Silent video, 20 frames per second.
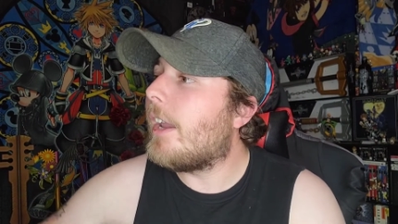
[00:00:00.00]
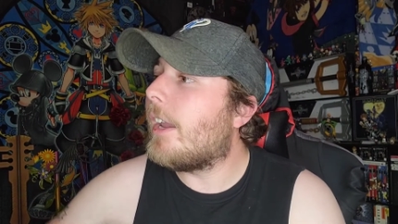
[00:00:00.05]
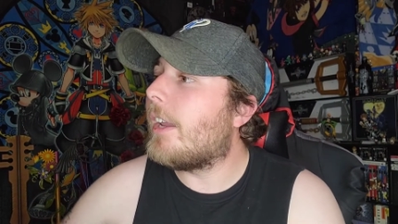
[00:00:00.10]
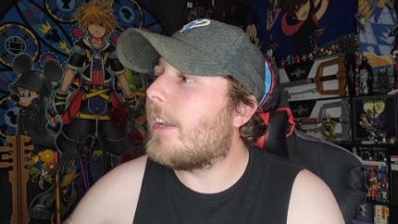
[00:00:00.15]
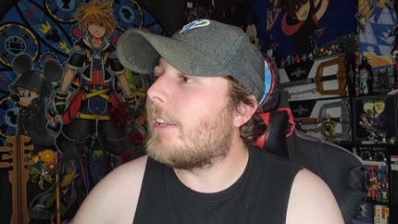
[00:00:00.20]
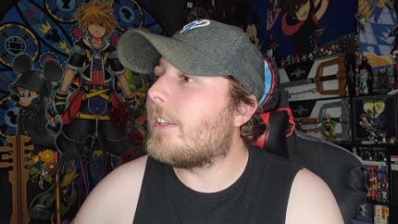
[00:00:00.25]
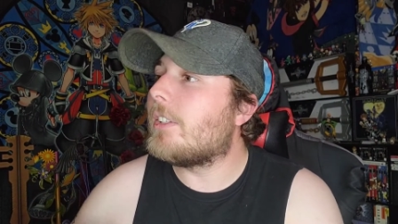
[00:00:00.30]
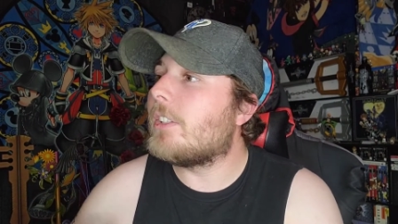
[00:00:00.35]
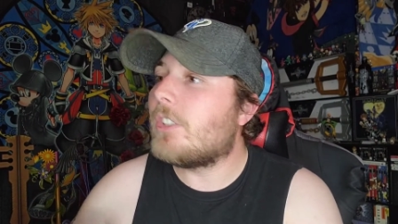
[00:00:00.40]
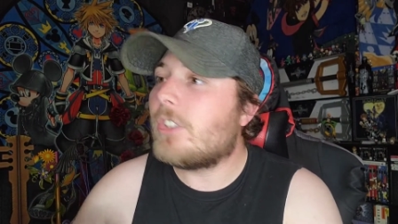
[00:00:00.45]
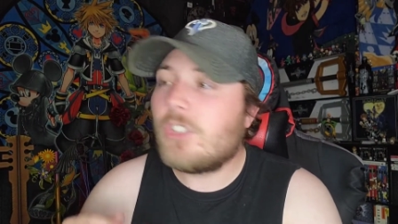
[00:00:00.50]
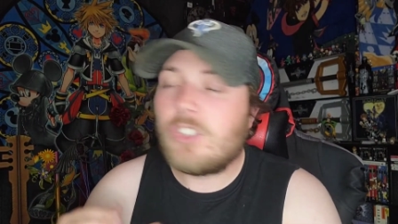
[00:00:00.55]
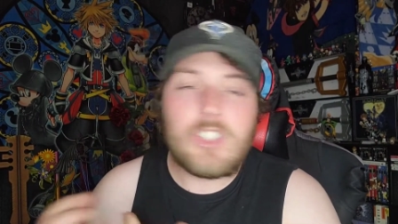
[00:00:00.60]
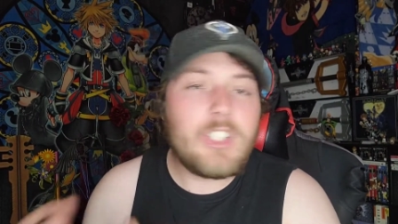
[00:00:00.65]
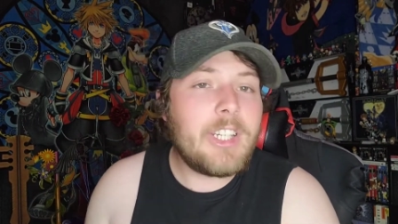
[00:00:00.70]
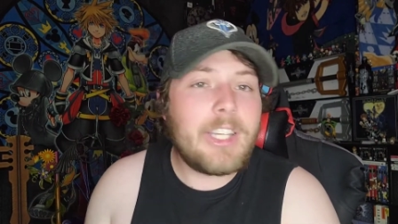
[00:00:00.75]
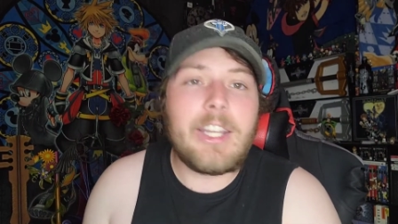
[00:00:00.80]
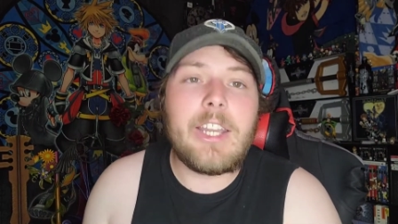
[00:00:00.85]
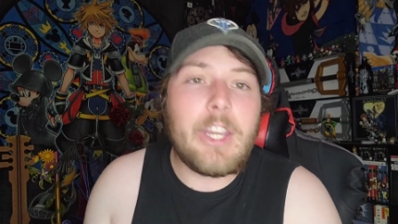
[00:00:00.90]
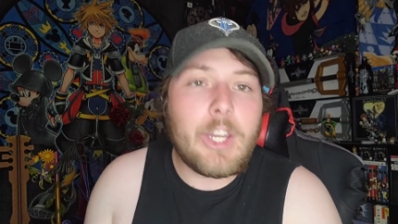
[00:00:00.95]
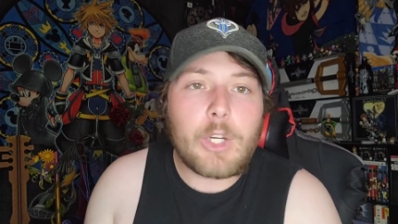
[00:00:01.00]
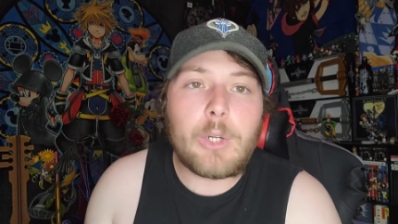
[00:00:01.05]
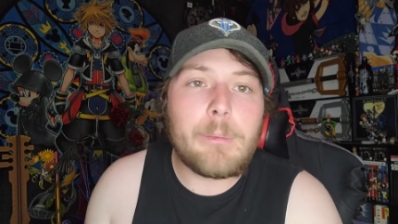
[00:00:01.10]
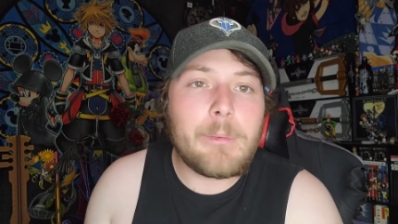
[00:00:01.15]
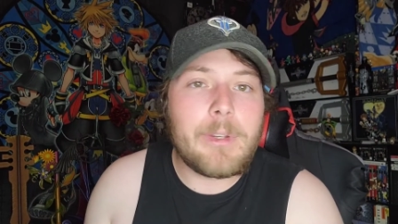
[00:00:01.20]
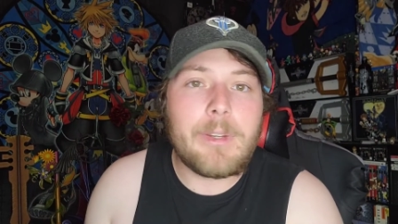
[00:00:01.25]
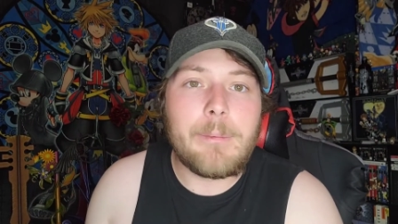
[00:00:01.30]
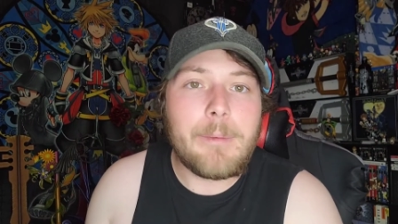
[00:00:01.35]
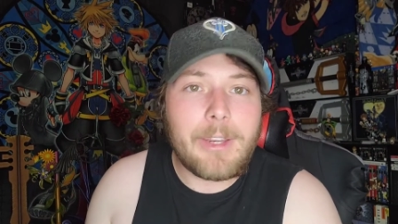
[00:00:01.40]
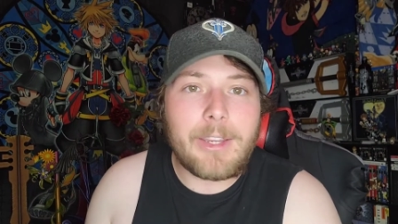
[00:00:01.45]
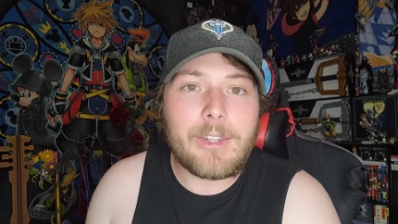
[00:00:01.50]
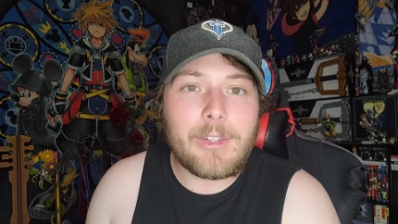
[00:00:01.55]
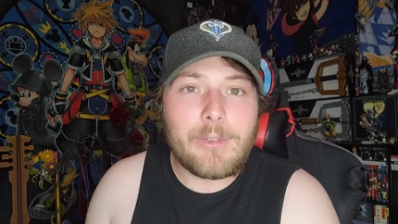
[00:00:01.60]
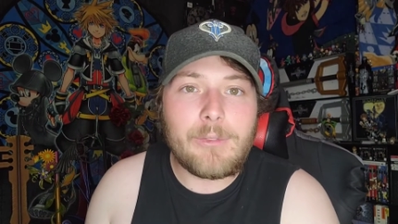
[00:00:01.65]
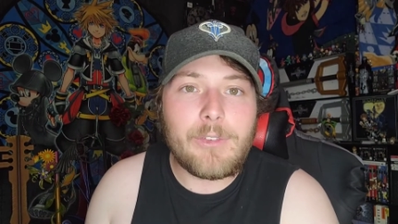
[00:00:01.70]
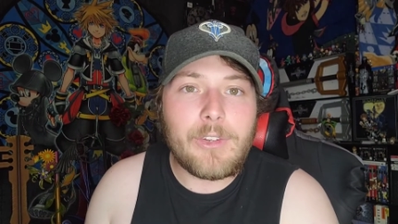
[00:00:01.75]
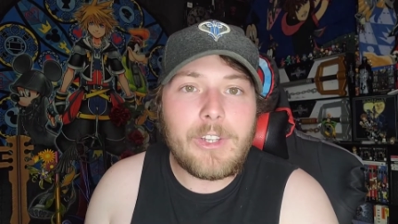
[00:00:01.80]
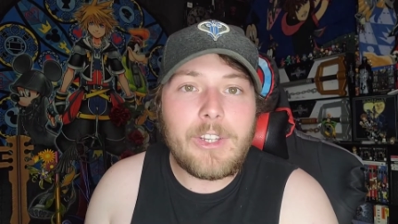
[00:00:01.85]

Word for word: And she can hear me making the